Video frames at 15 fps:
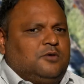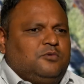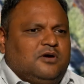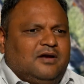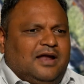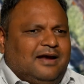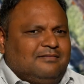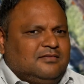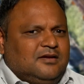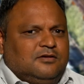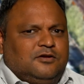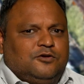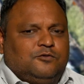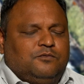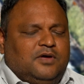was glad that
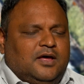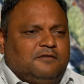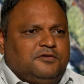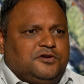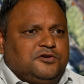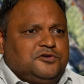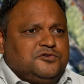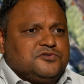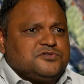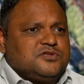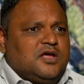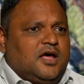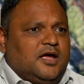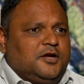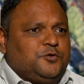we have introduced
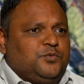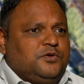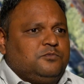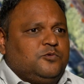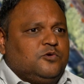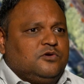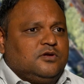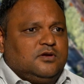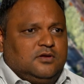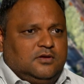the iTwin modeler